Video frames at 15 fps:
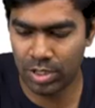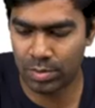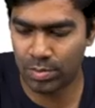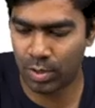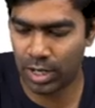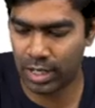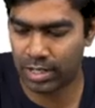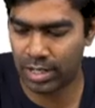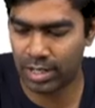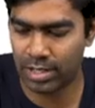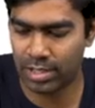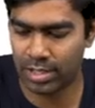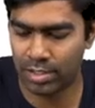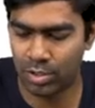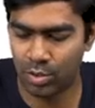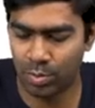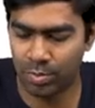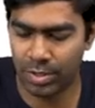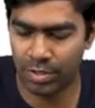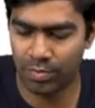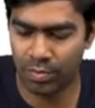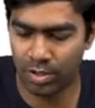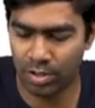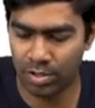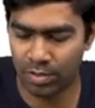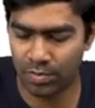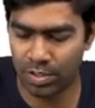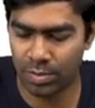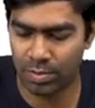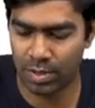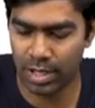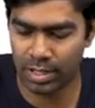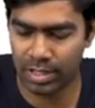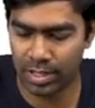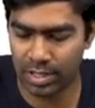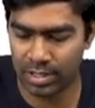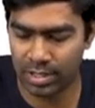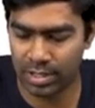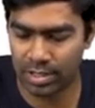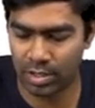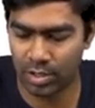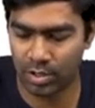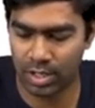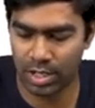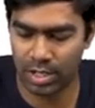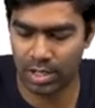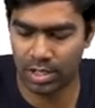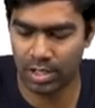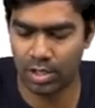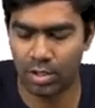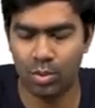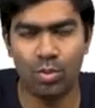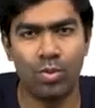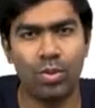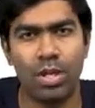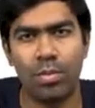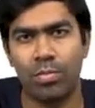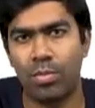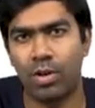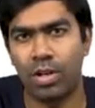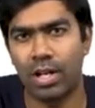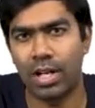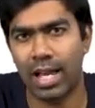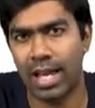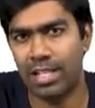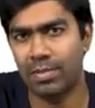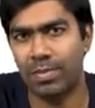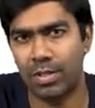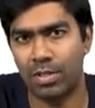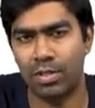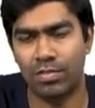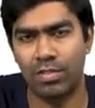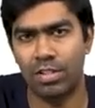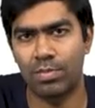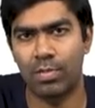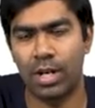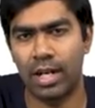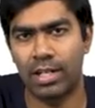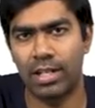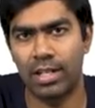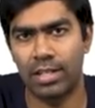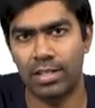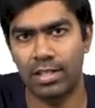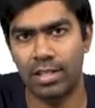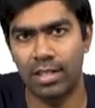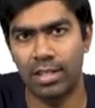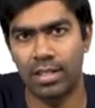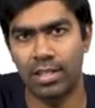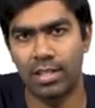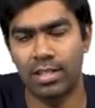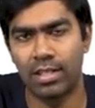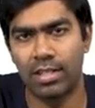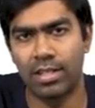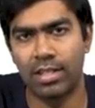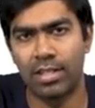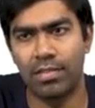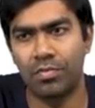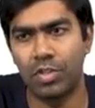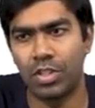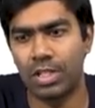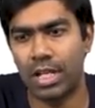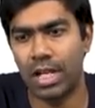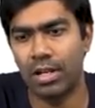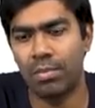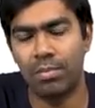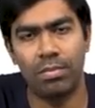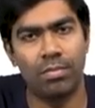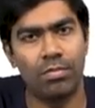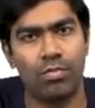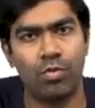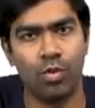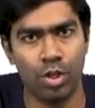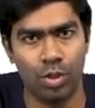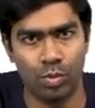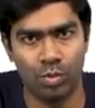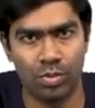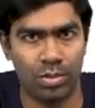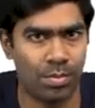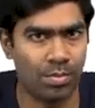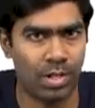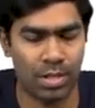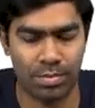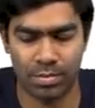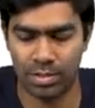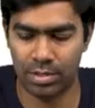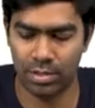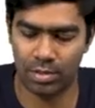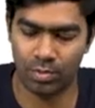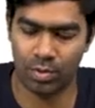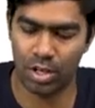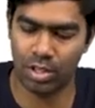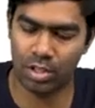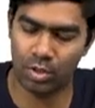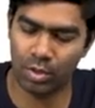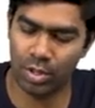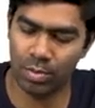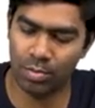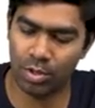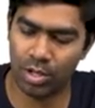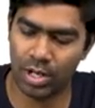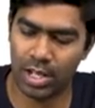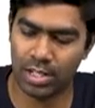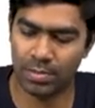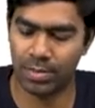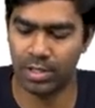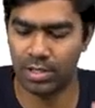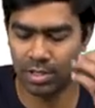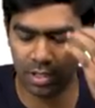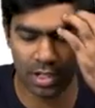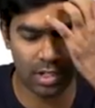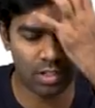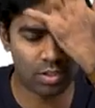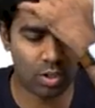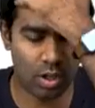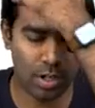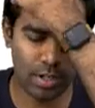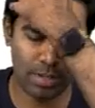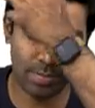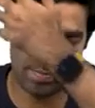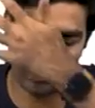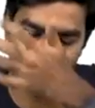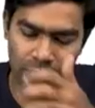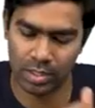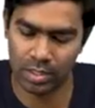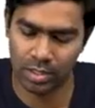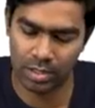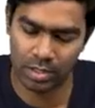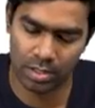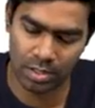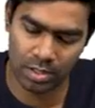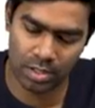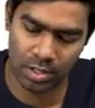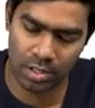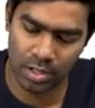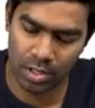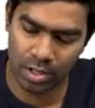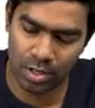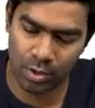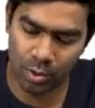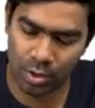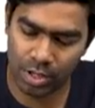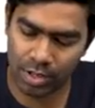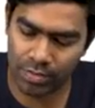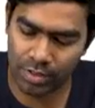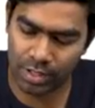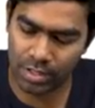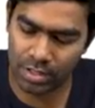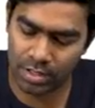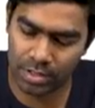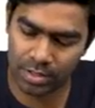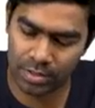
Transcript: this prolactin assays, two pitfalls of this prolactin assays, or you can tell two important aspects of this prolactin assay which can fool you sometimes. What are the two important aspects? That is called a hook effect,